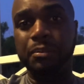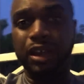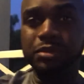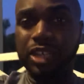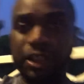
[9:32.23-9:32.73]
but
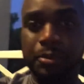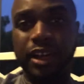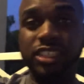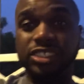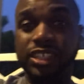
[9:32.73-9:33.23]
I'm talking
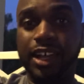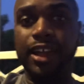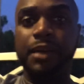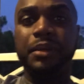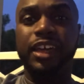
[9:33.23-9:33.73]
about a
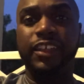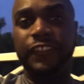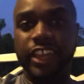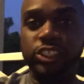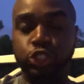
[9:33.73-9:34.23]
job
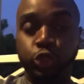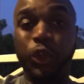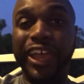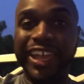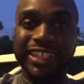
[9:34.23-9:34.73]
that you
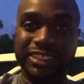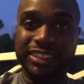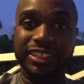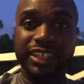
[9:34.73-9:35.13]
hate,